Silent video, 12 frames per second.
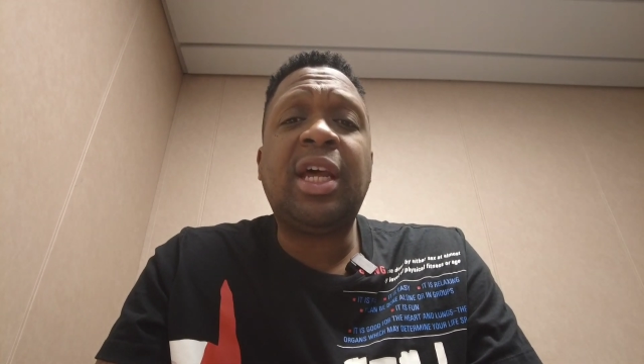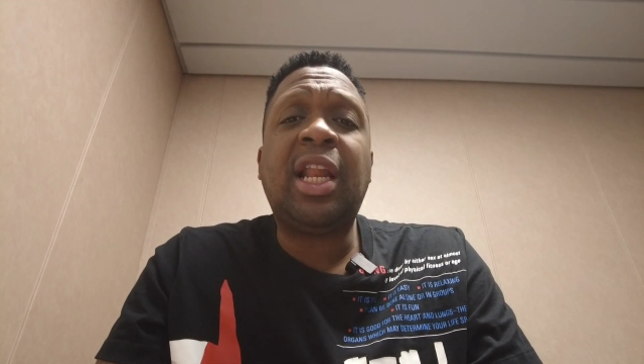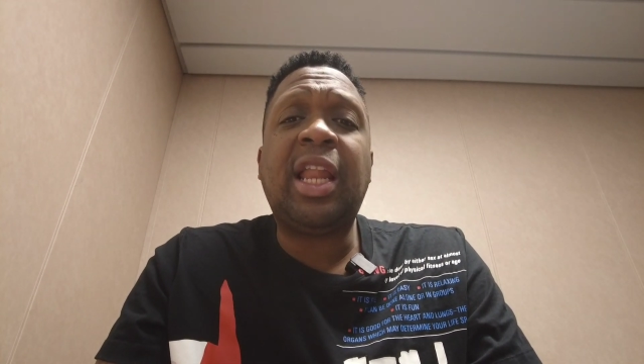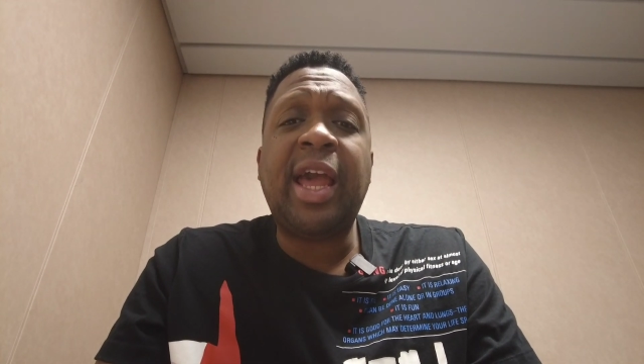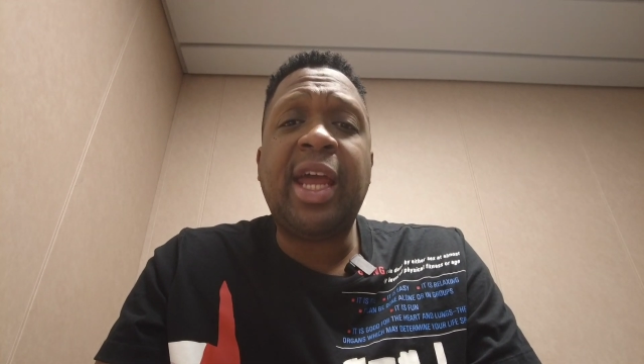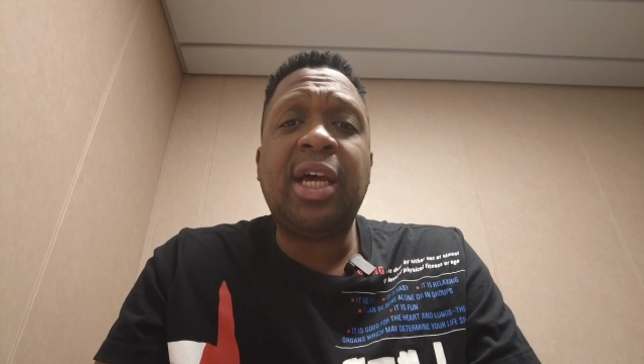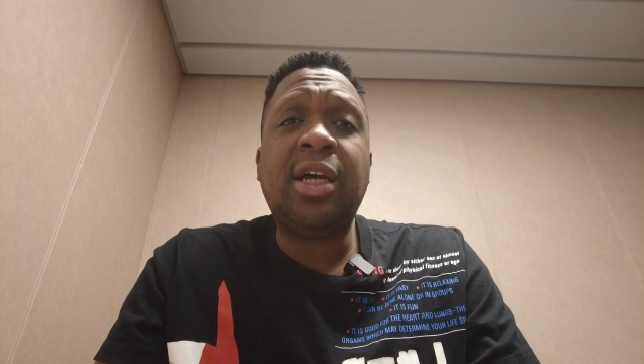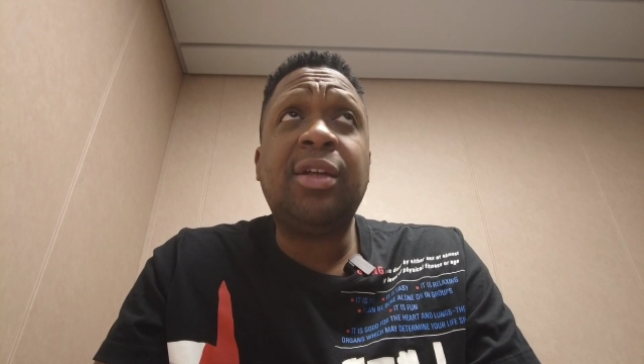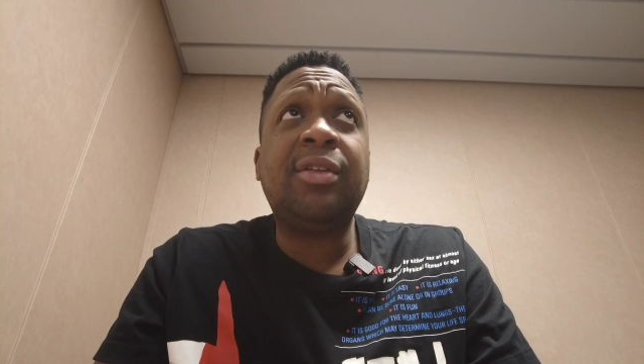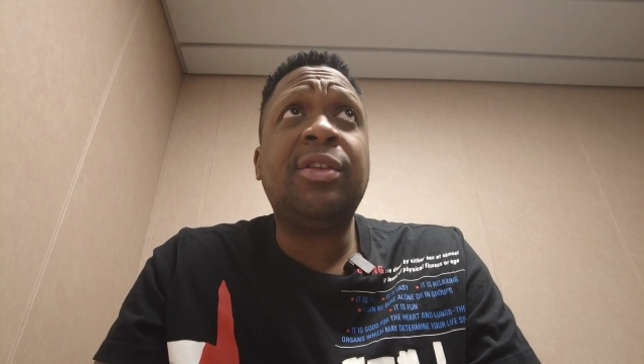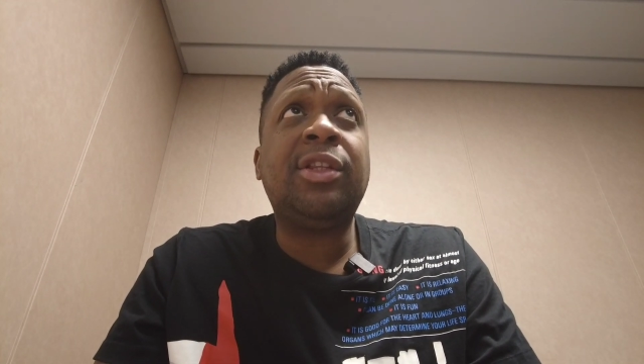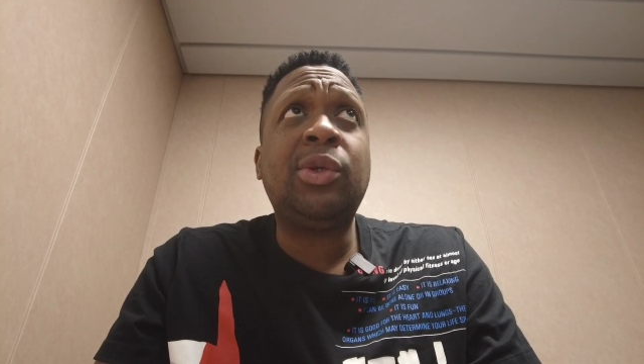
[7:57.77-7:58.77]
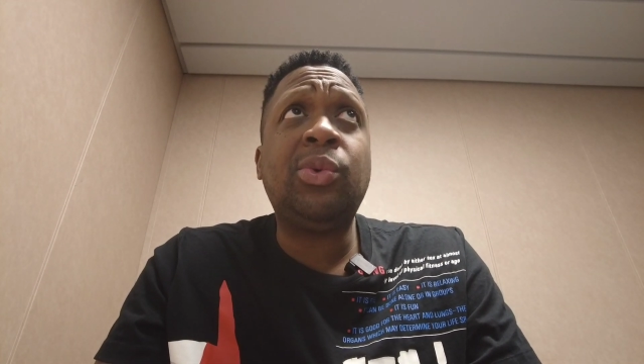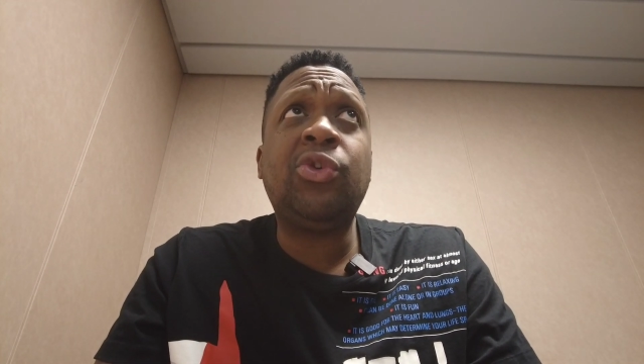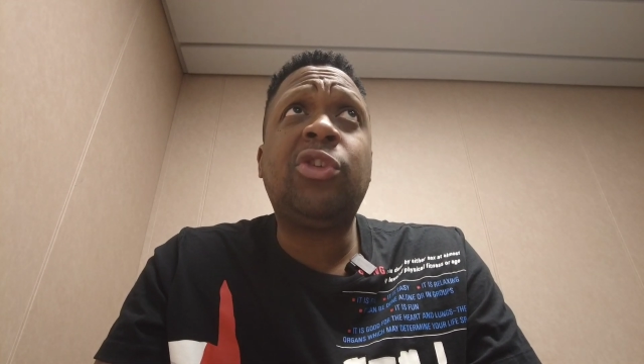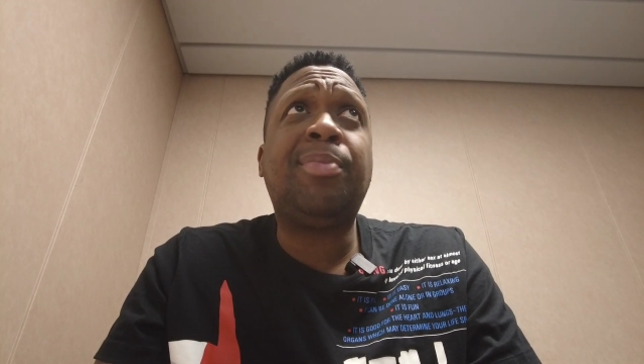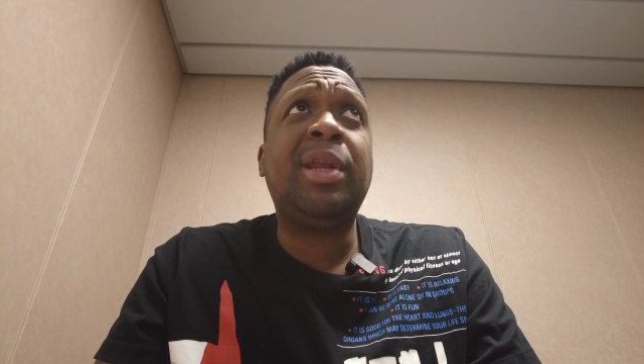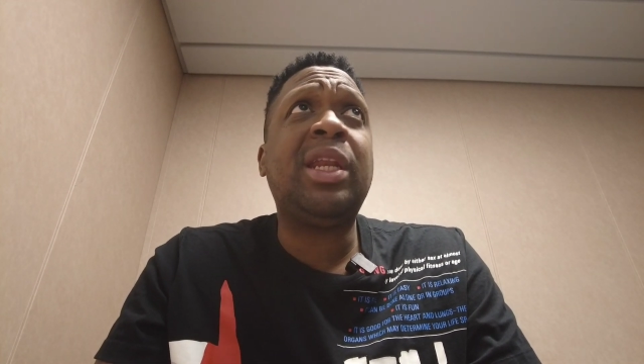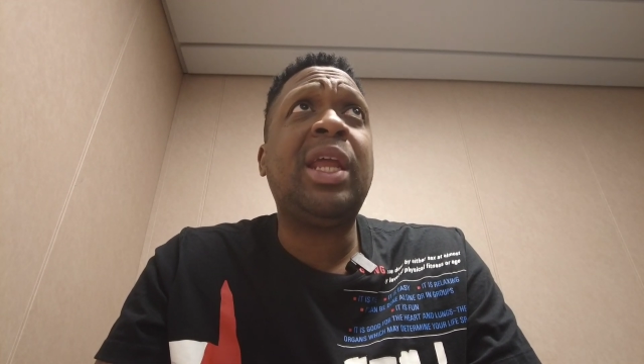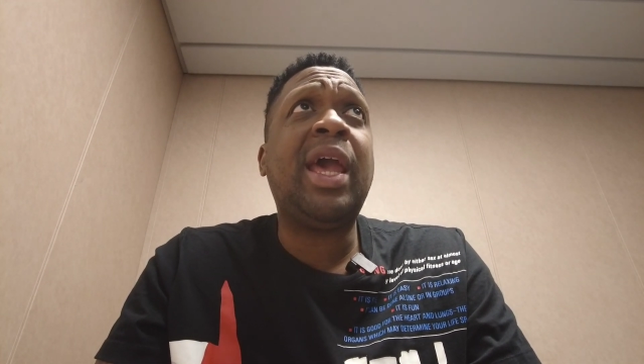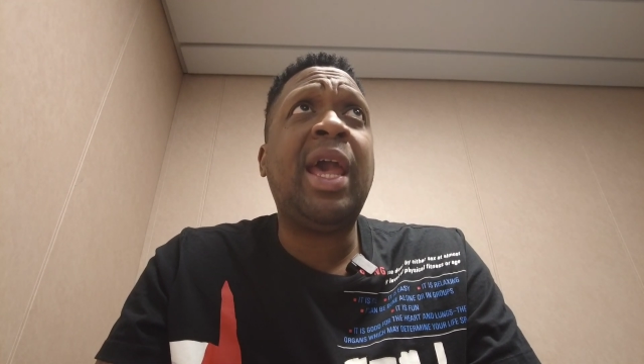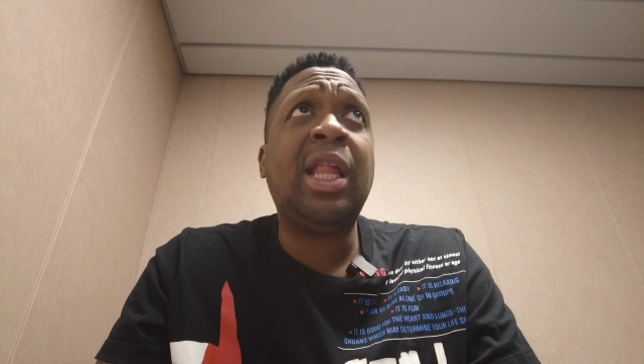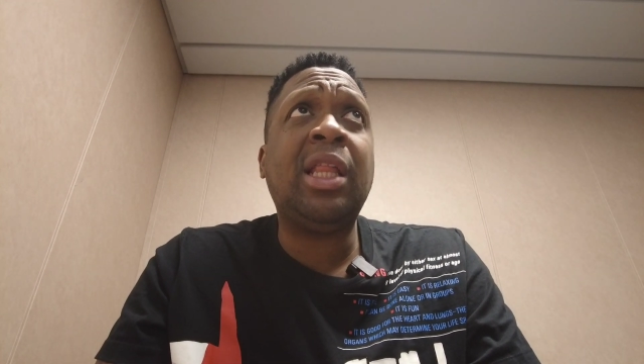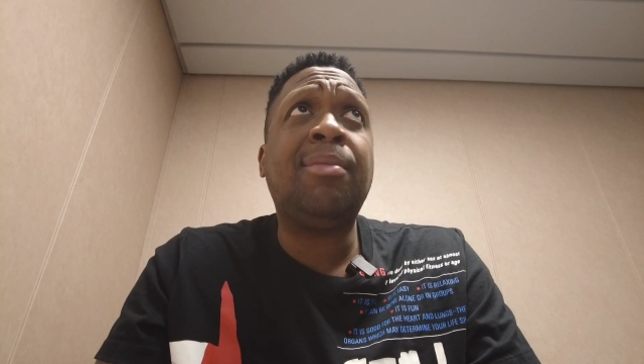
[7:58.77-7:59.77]
Atlanta. Dudes spending a
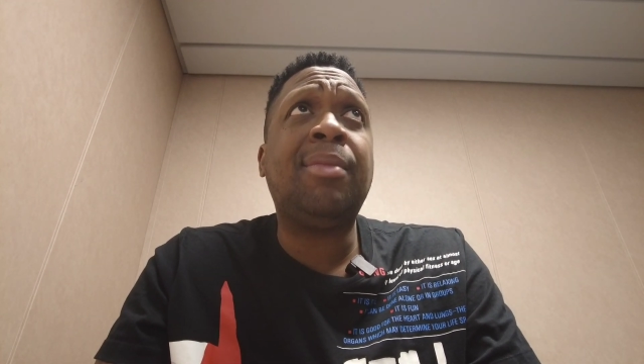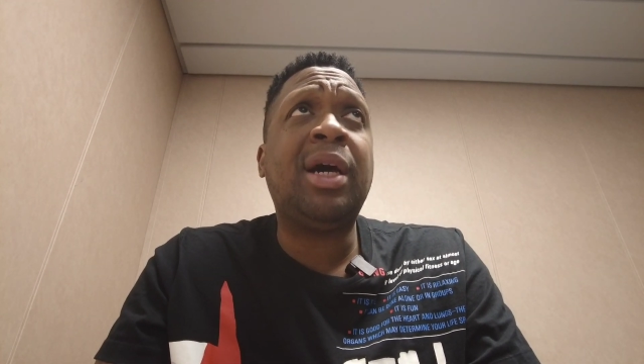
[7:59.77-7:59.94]
hell of